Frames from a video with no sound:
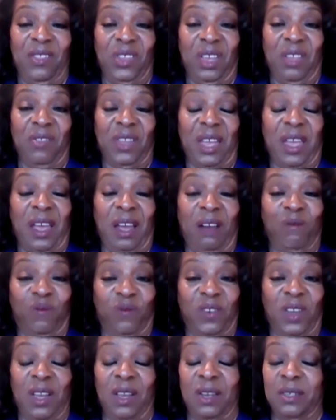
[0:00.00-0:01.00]
then they have
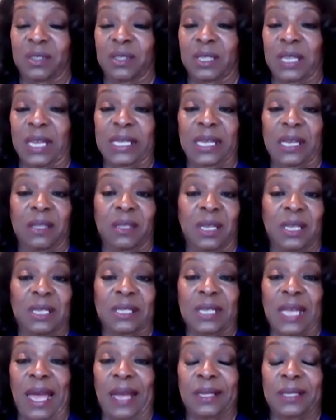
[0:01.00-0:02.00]
friends that did the
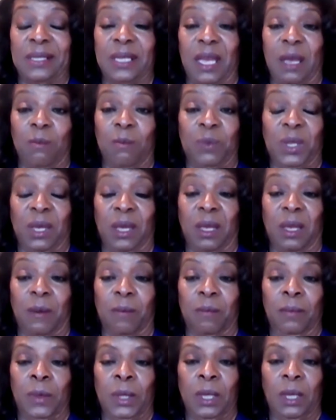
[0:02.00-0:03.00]
exact same
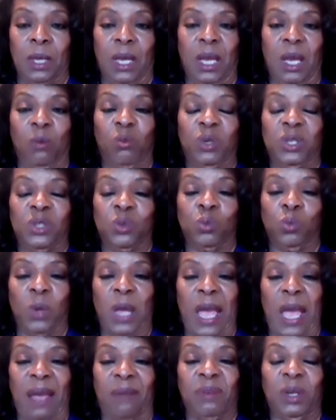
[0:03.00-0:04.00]
thing and was
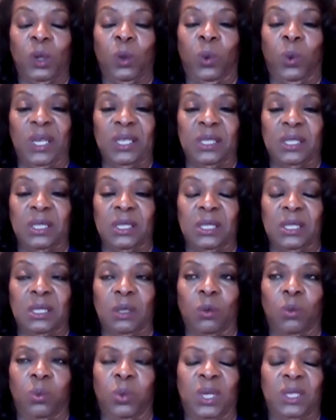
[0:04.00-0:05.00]
having questions
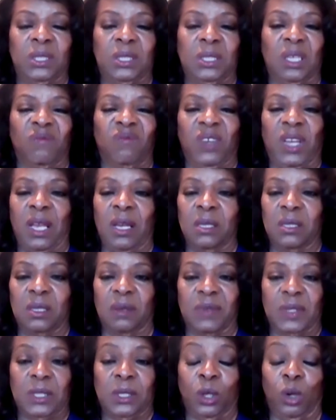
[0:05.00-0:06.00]
of what's the advantage
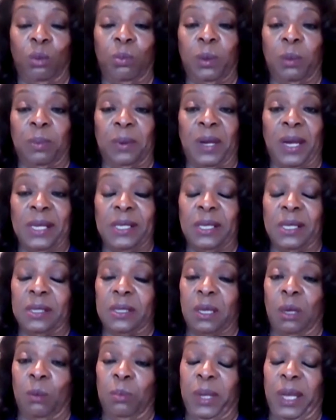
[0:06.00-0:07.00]
of a sole proprietor
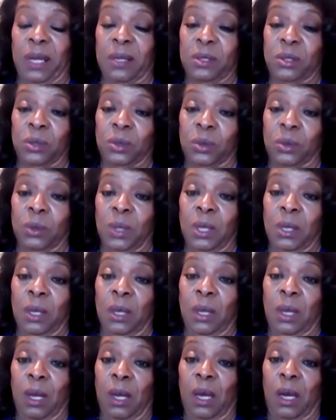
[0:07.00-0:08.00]
as compared to
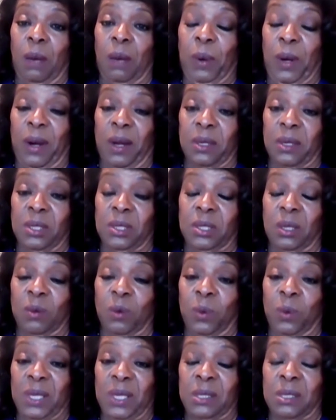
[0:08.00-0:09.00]
a
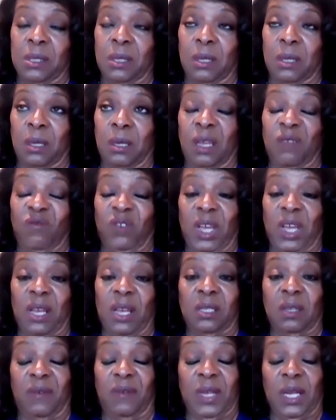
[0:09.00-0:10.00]
partnership? What's the
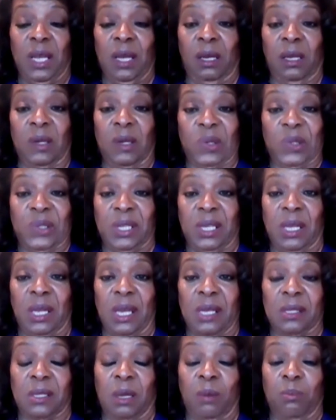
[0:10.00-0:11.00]
advantage of an LLC
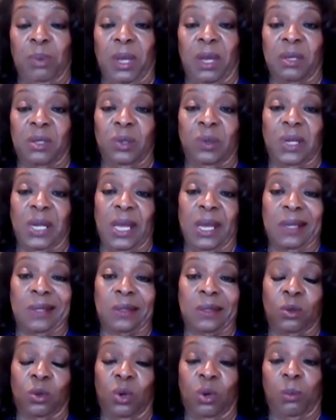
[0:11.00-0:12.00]
as compared to an
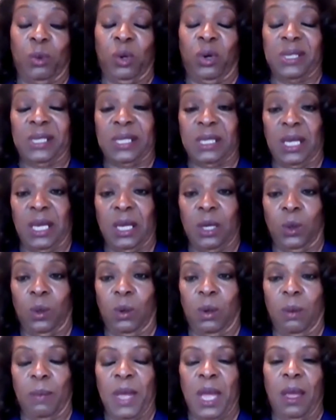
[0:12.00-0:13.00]
S Corp or a C
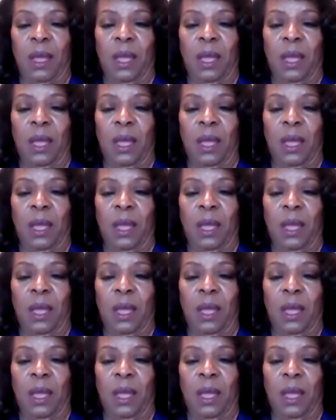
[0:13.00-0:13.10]
Corp?